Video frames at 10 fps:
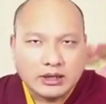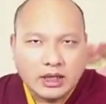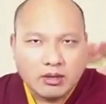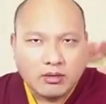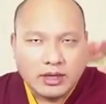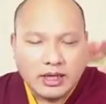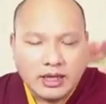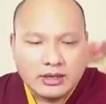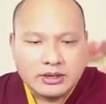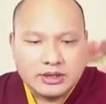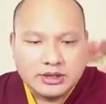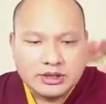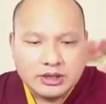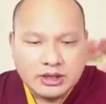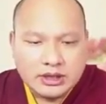So during the time
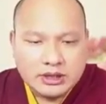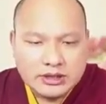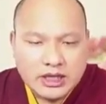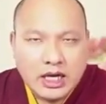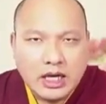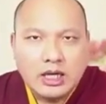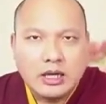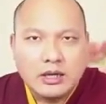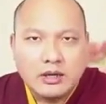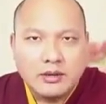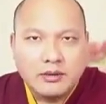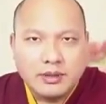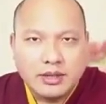of those four Karmapas,